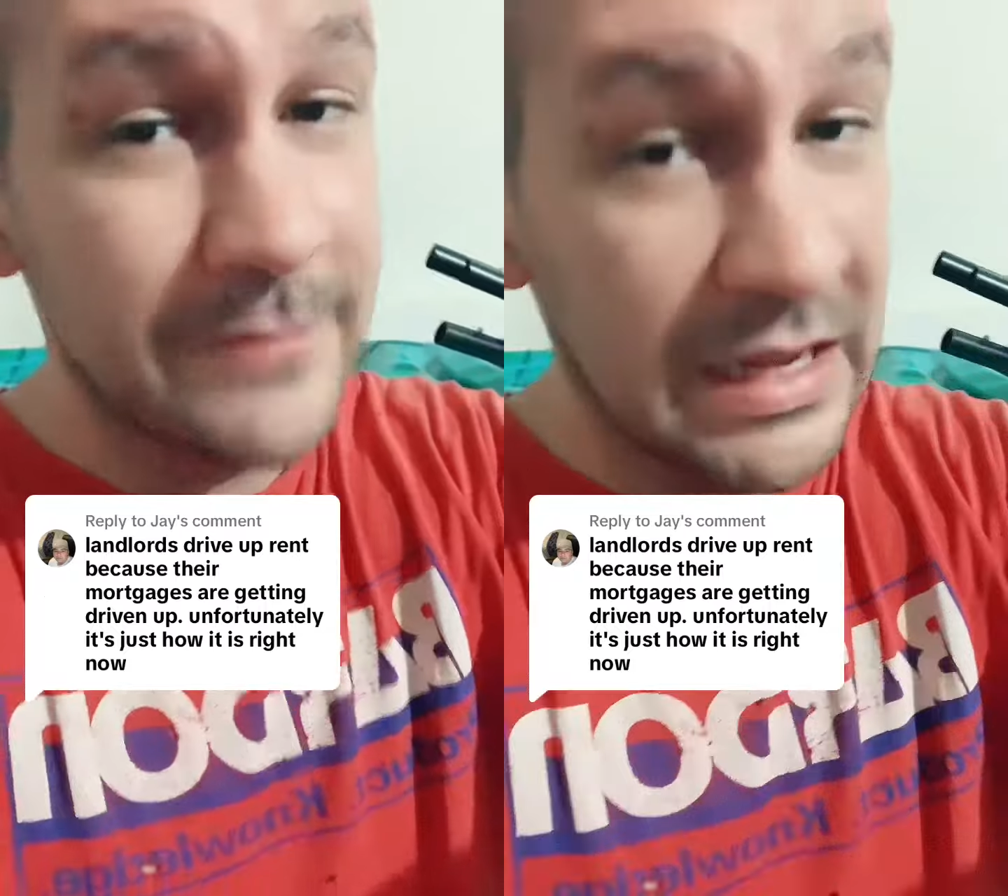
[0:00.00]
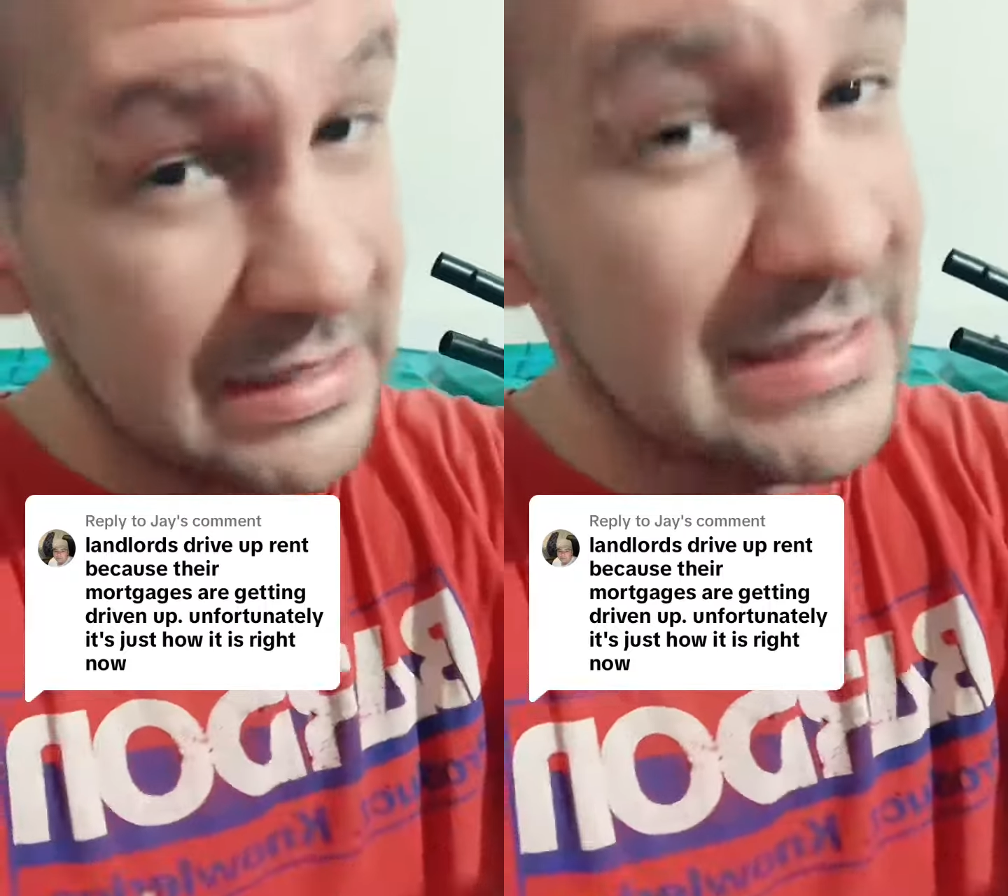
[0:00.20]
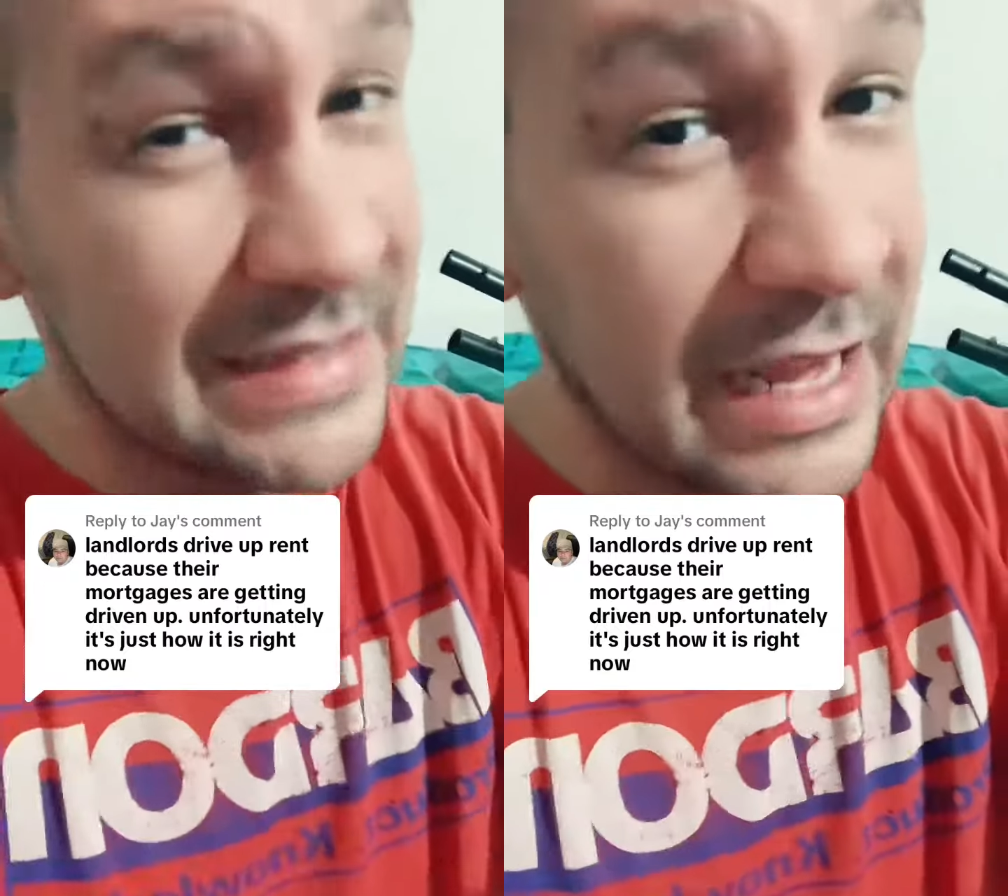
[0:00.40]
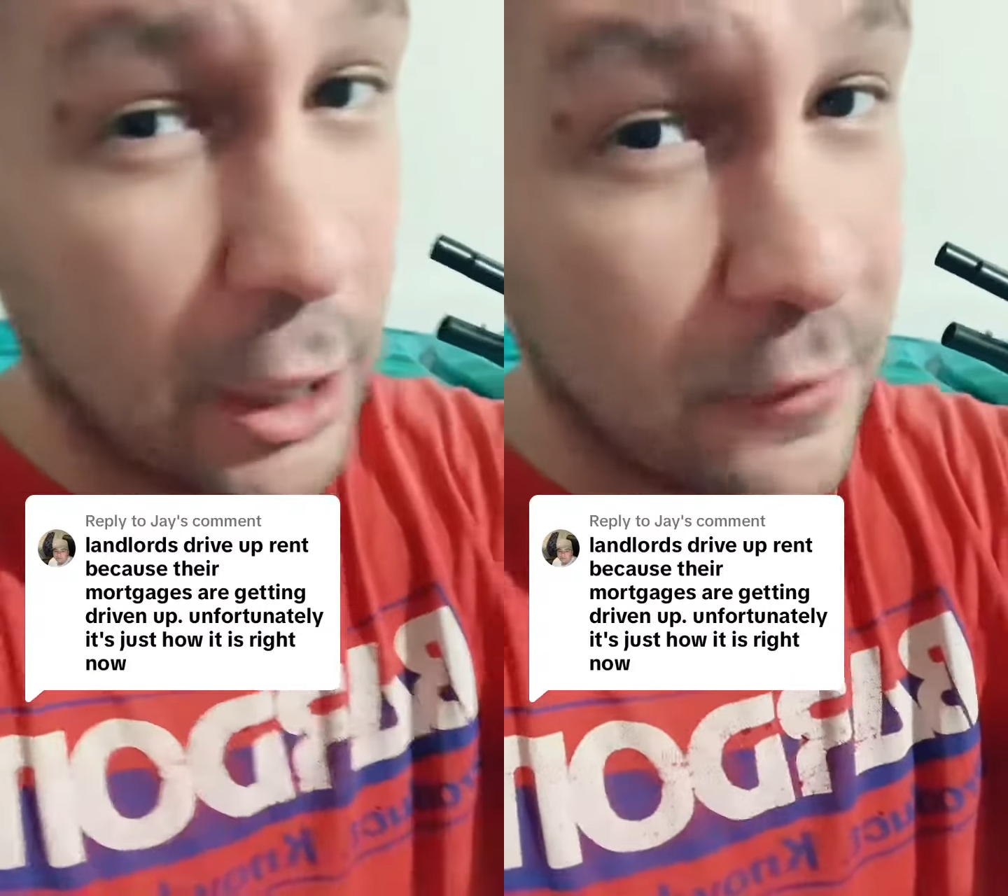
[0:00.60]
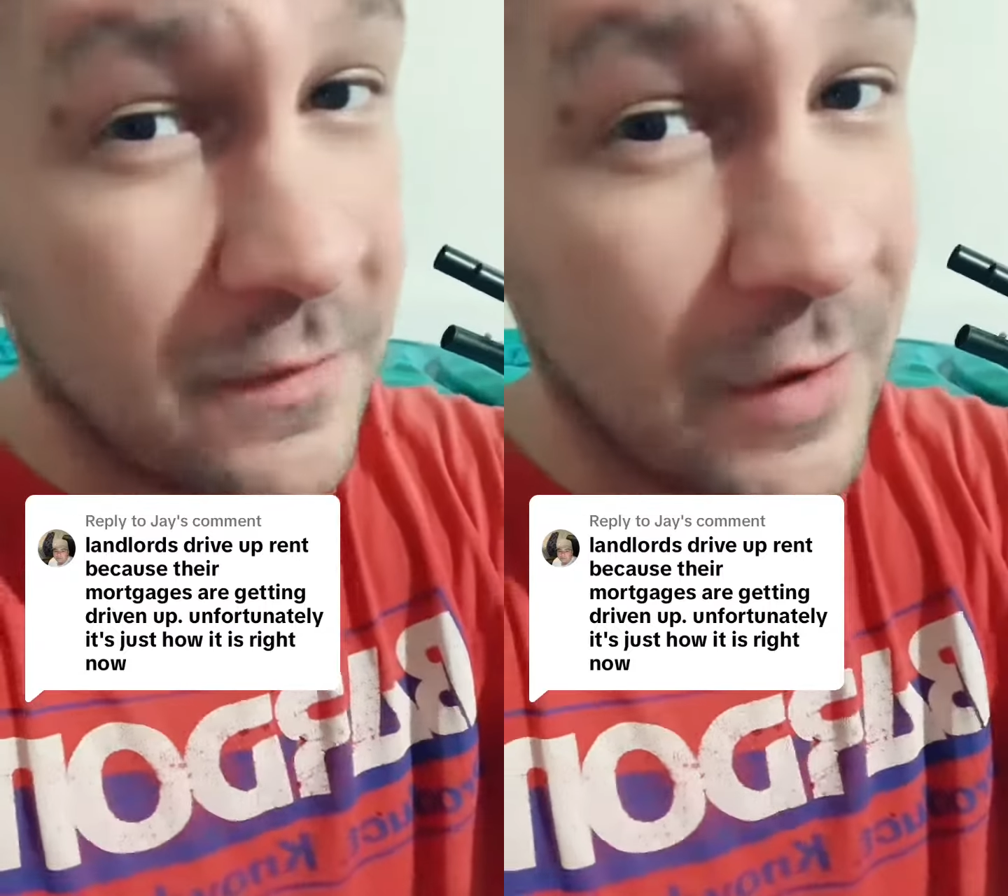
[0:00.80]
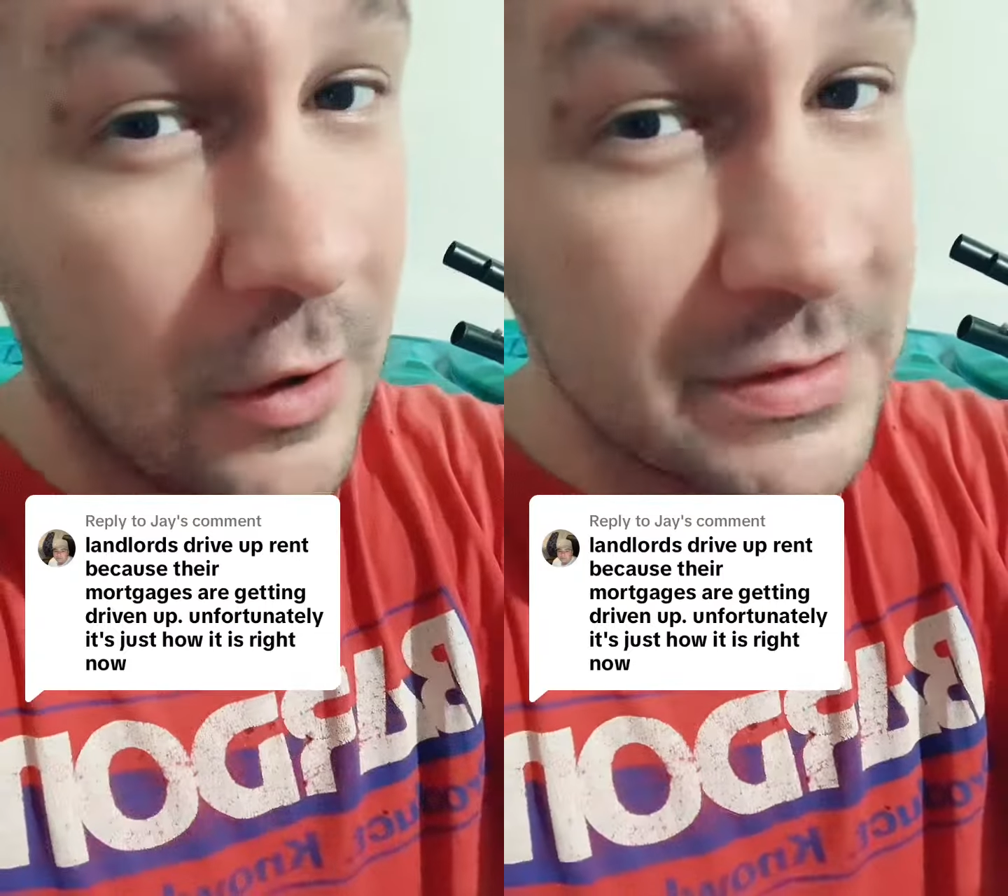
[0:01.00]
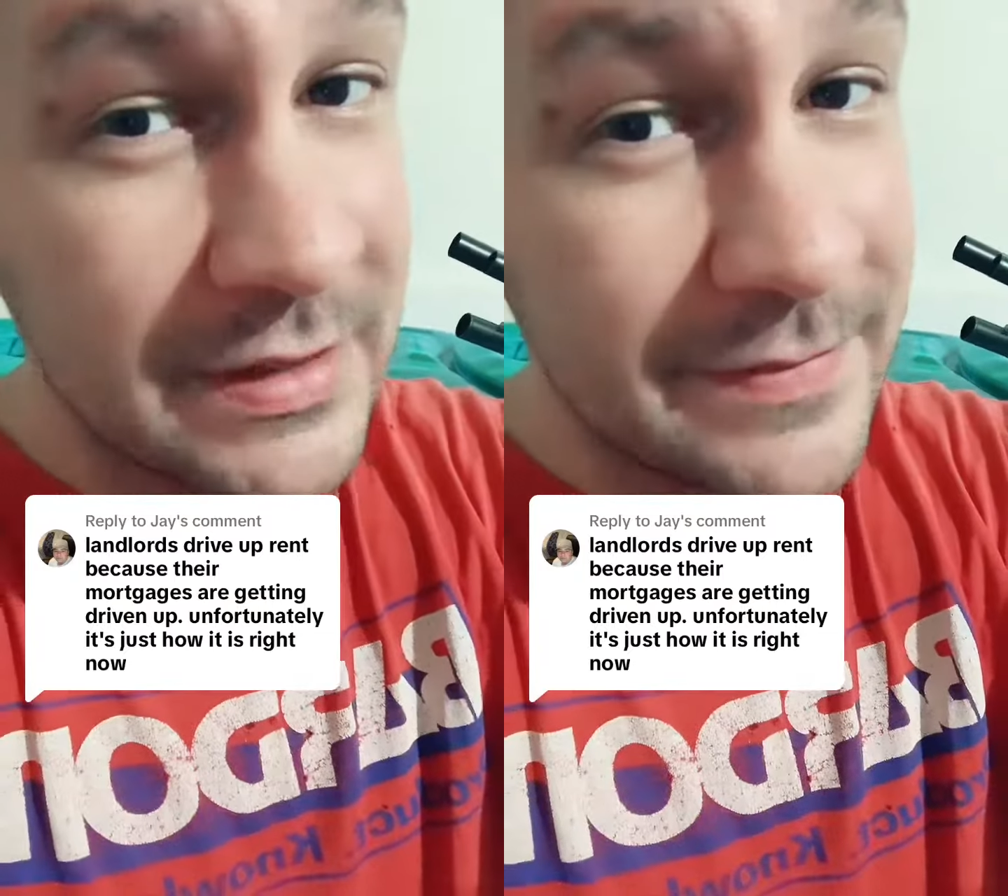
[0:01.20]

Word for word: is their fault.